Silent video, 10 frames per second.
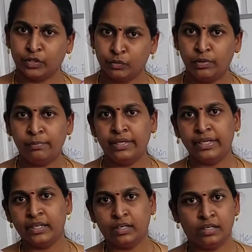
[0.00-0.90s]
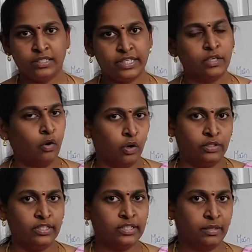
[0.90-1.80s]
you will be uh, seeing
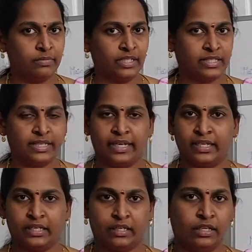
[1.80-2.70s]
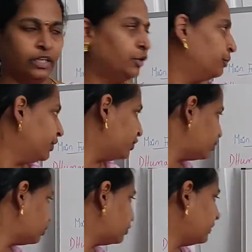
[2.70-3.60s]
all the subjects like uh, human
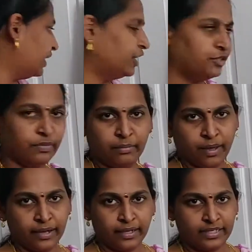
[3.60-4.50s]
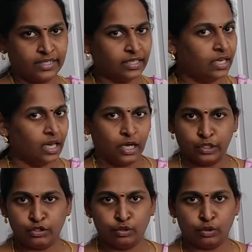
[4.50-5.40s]
resource management, marketing
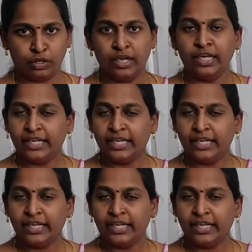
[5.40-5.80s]
and so on.